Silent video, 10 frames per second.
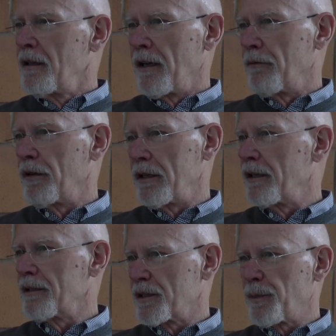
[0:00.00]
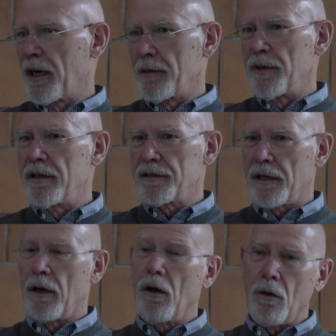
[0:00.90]
it really inspired me to say,
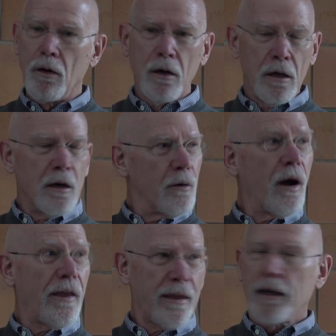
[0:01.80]
oh, I think